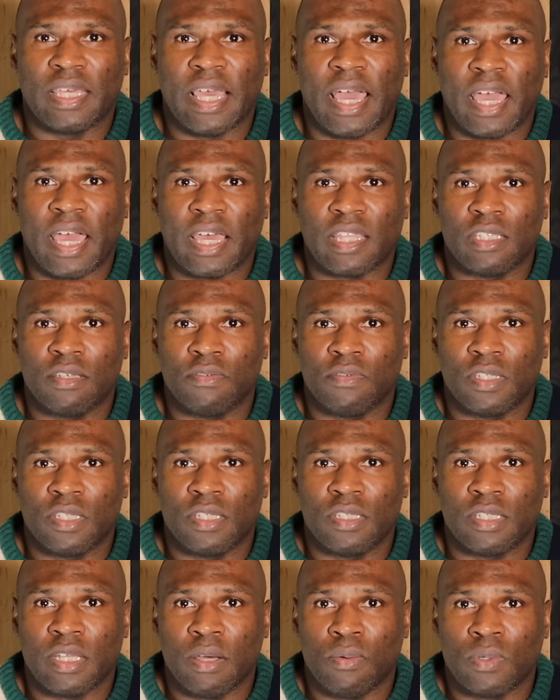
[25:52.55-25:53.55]
gang
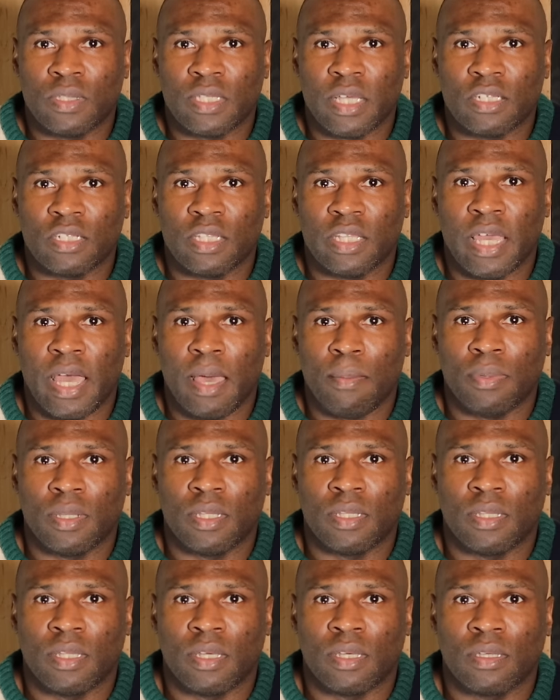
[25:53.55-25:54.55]
activities that was actually
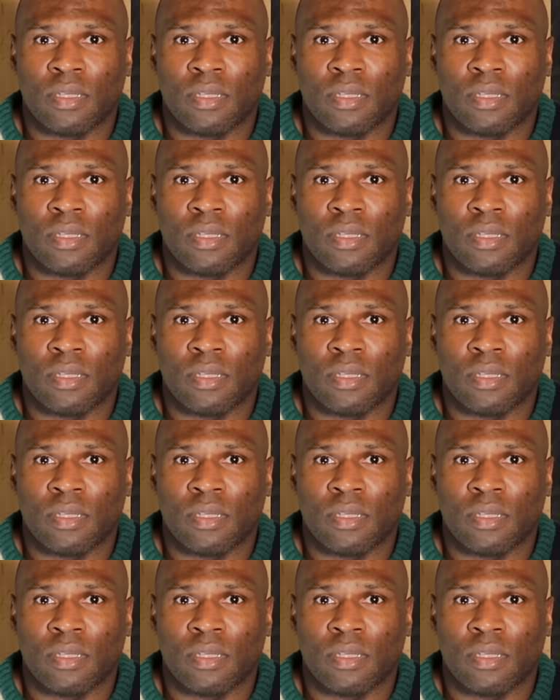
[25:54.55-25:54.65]
happening